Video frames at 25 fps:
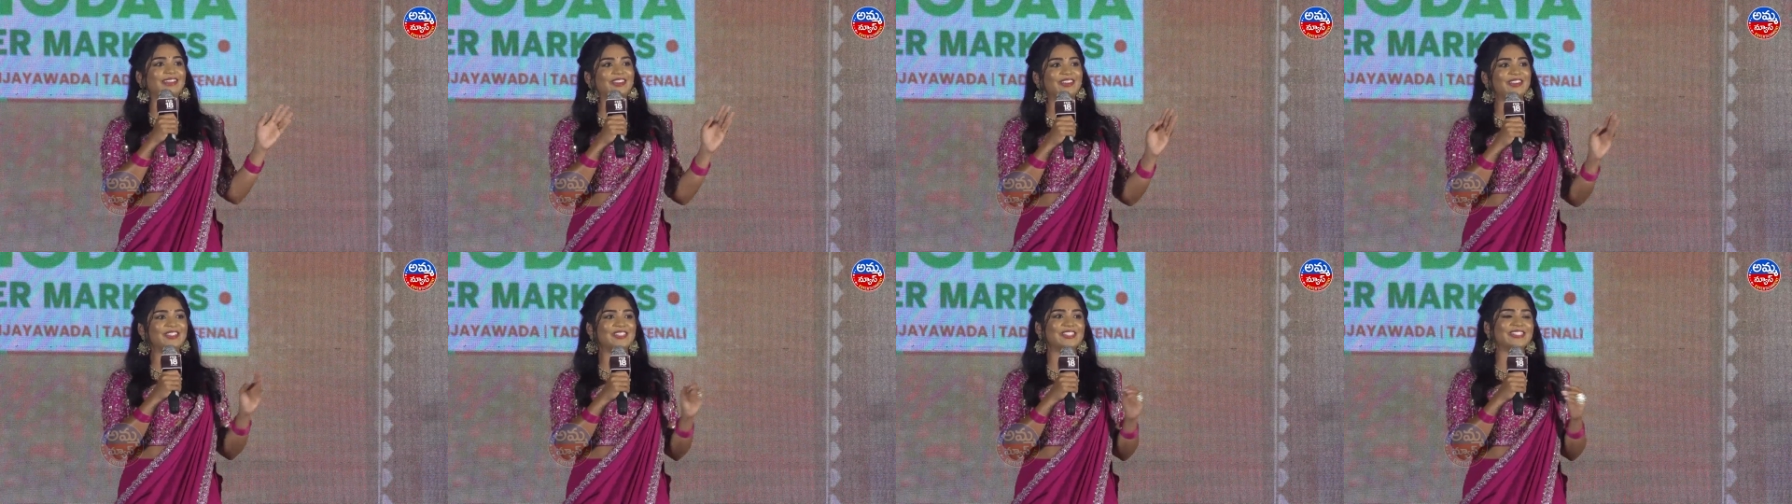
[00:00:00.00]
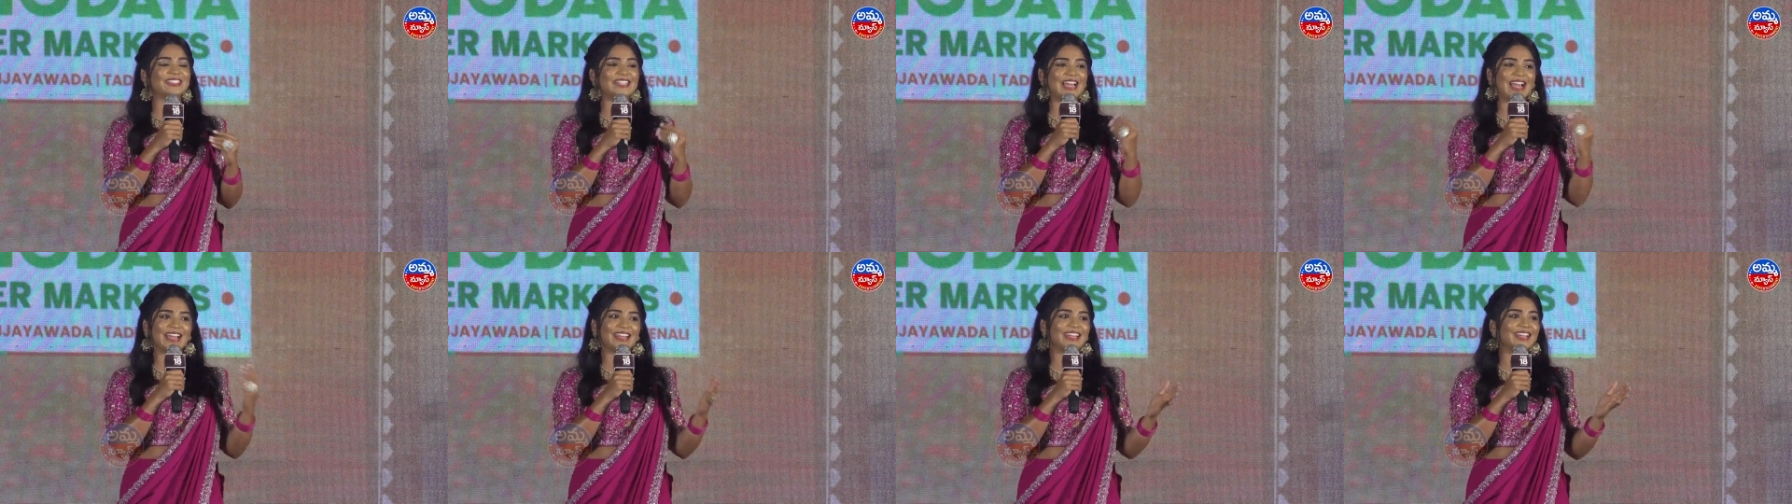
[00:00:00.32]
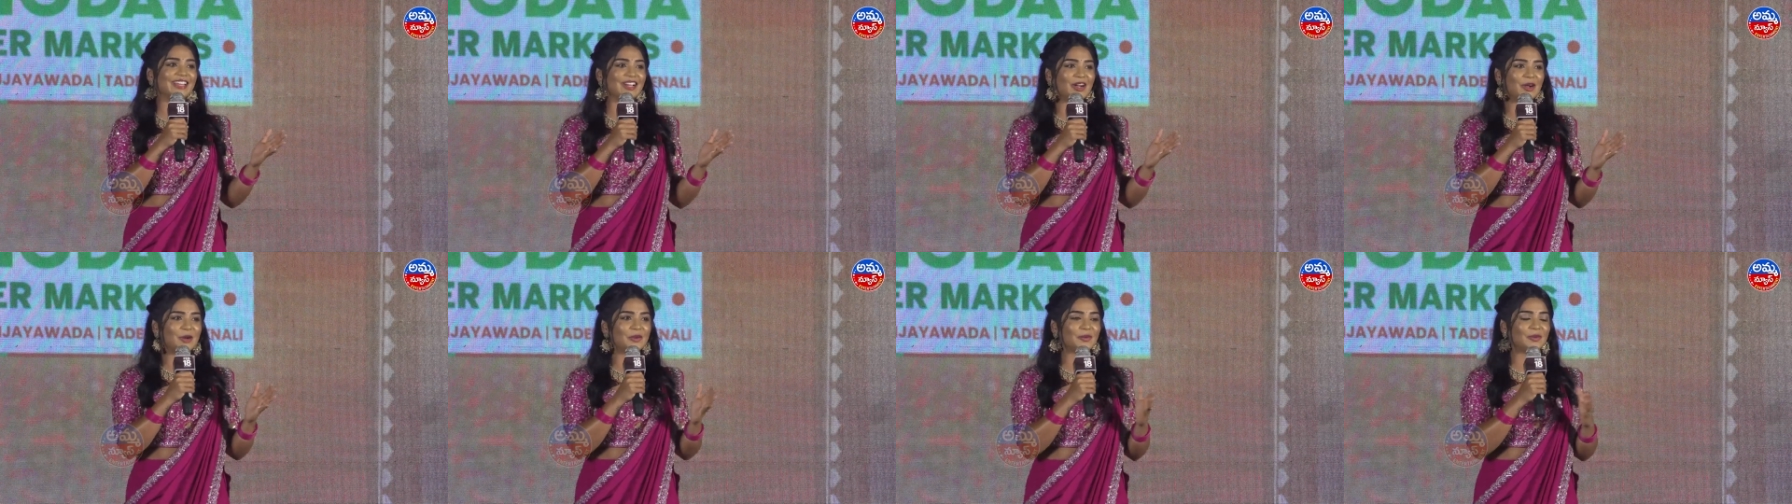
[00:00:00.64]
You're just
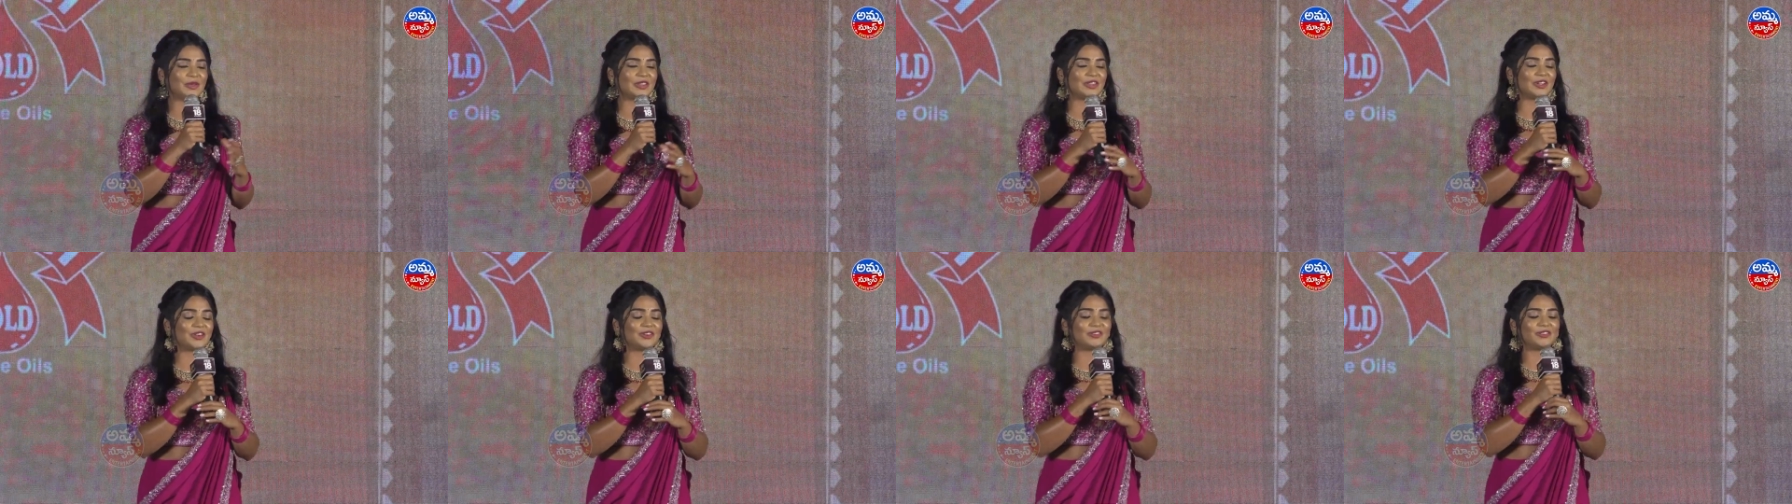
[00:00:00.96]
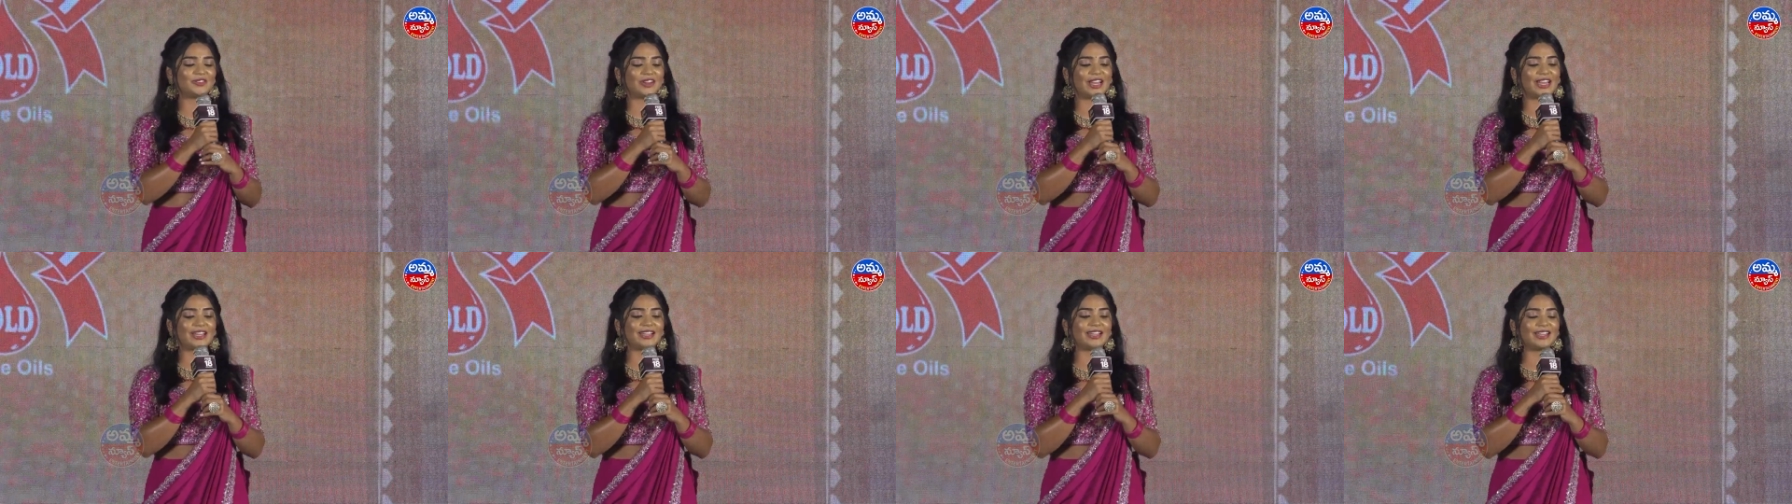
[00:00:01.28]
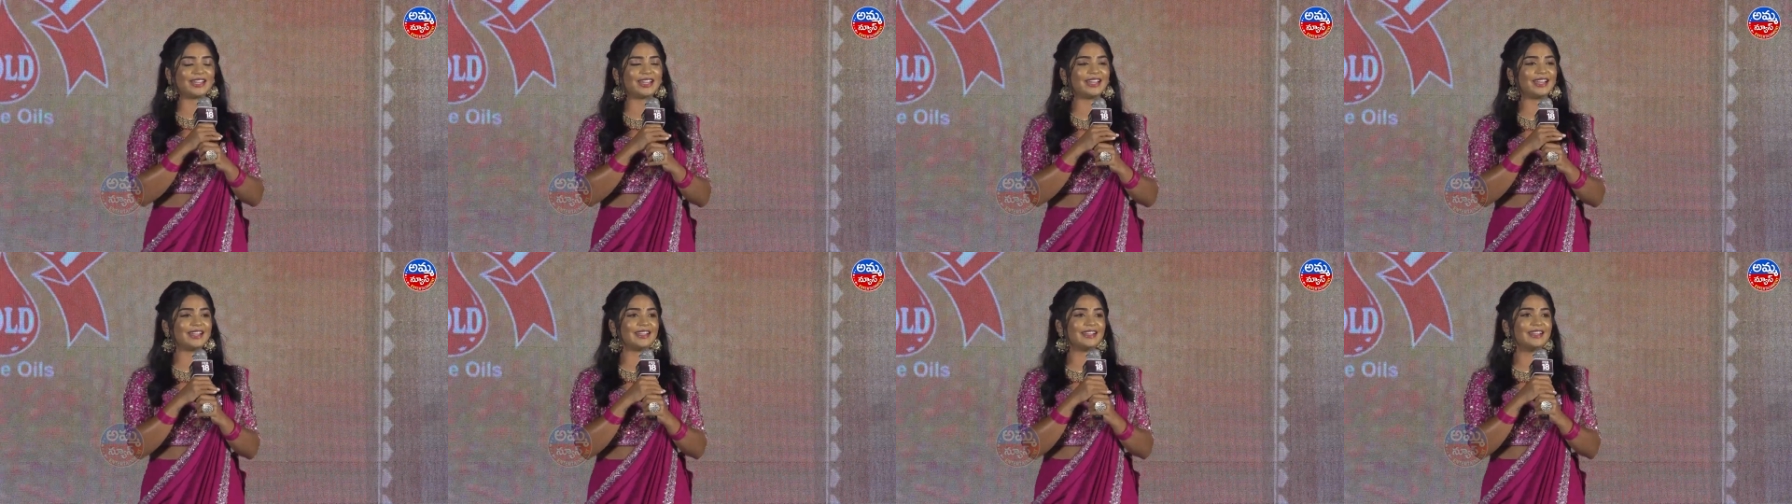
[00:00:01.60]
hanging out with your
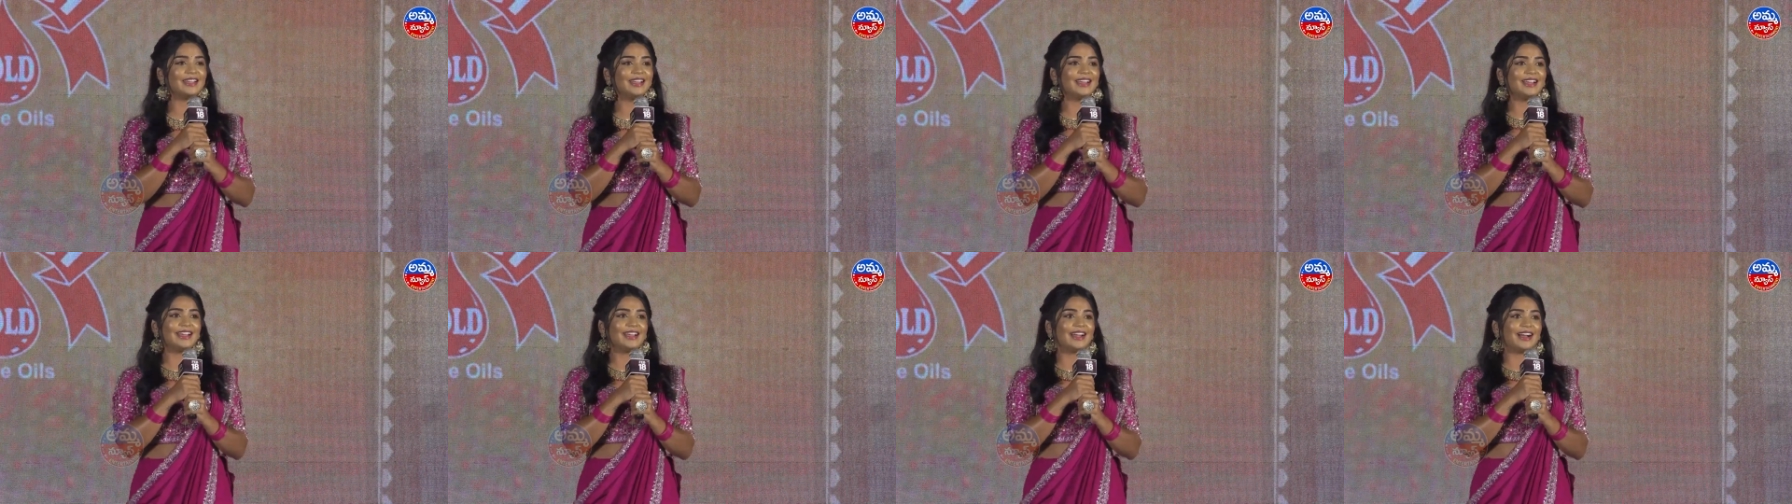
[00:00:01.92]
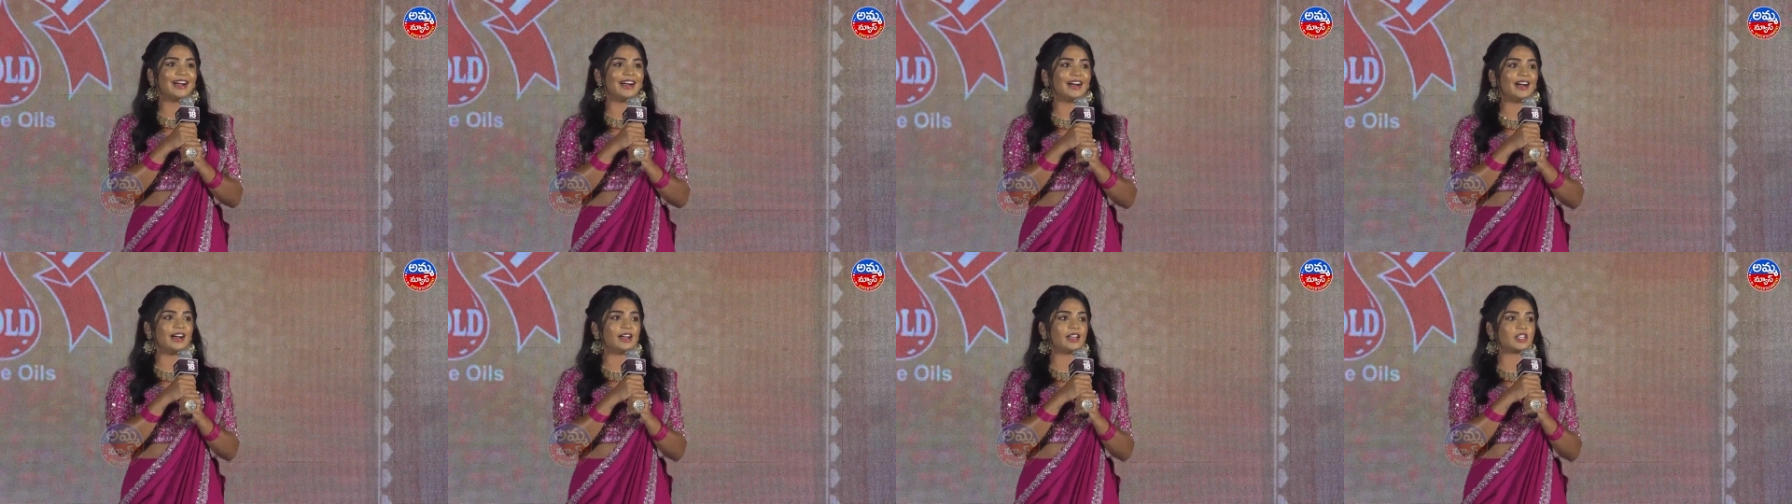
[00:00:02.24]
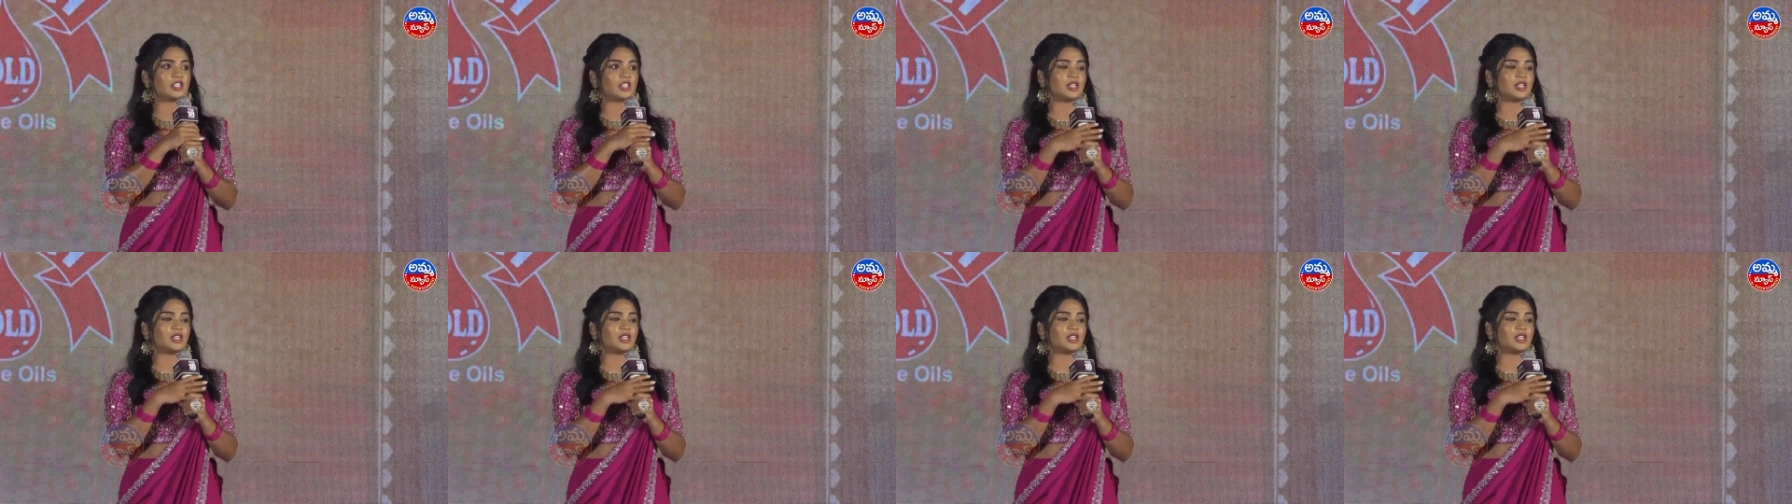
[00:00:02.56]
friend and uh,